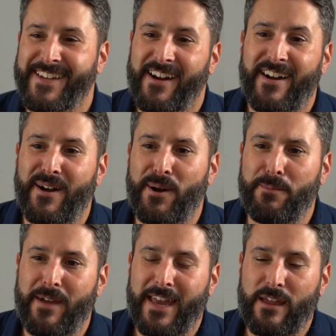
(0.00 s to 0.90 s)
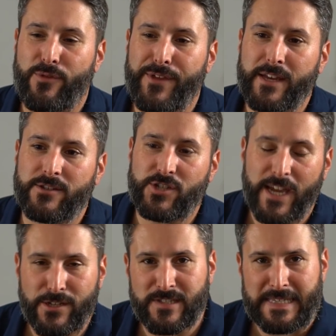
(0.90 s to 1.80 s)
And I think
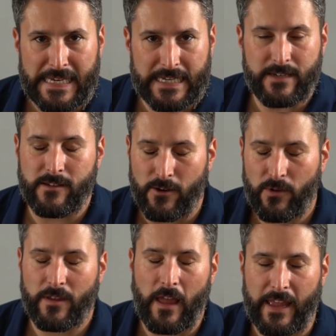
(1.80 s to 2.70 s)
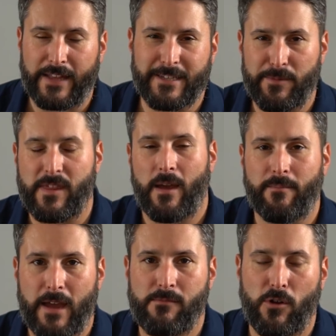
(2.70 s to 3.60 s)
change is needed, again, something that
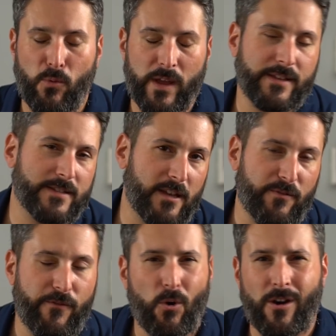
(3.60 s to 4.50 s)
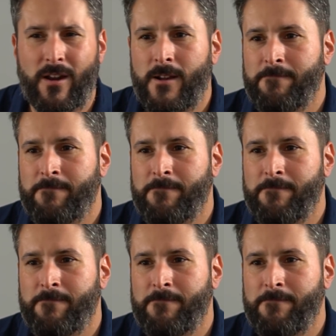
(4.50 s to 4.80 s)
Matt Mullenweg has said before.